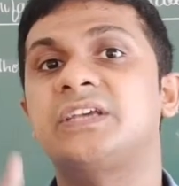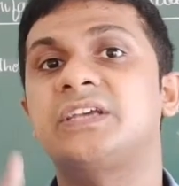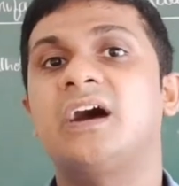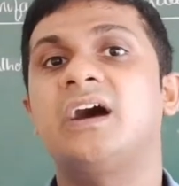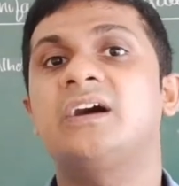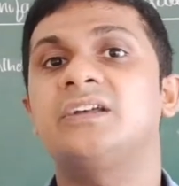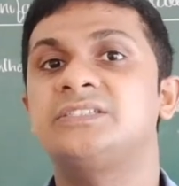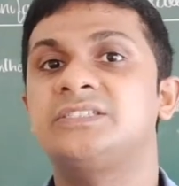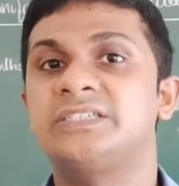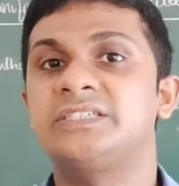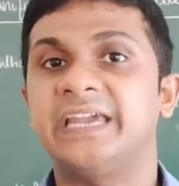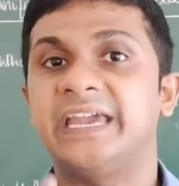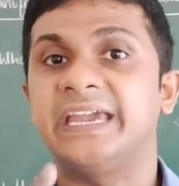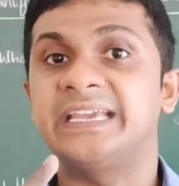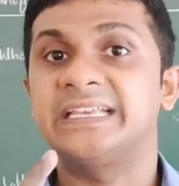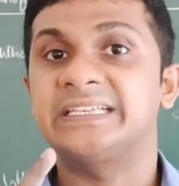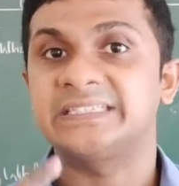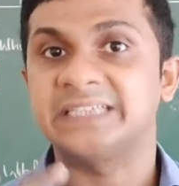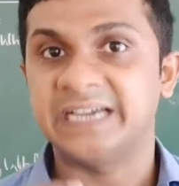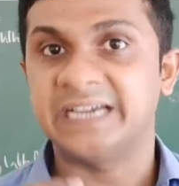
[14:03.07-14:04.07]
charged
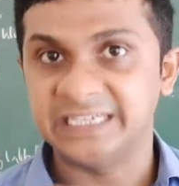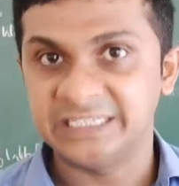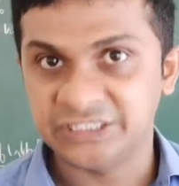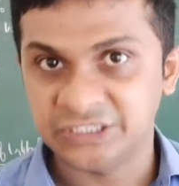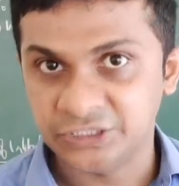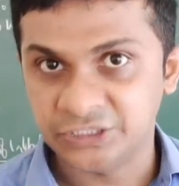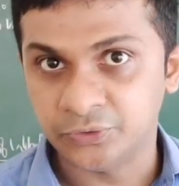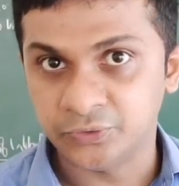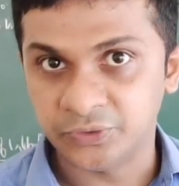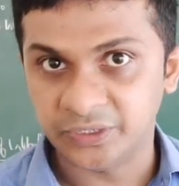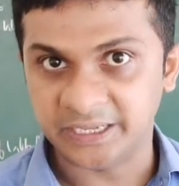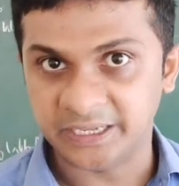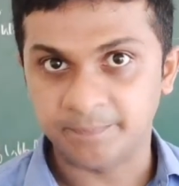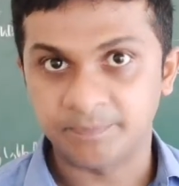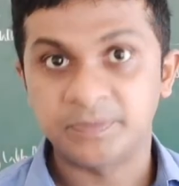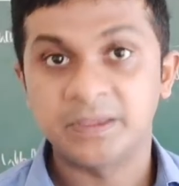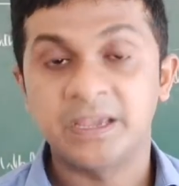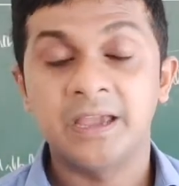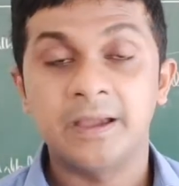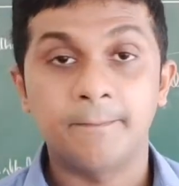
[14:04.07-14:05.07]
excise duty.
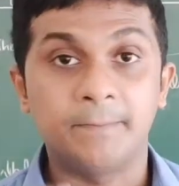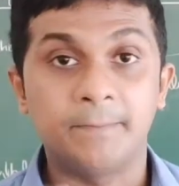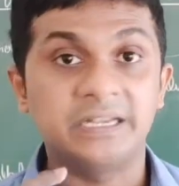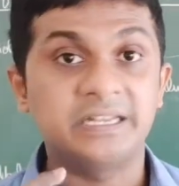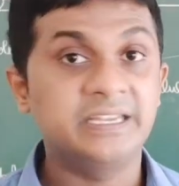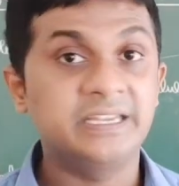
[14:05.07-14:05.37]
But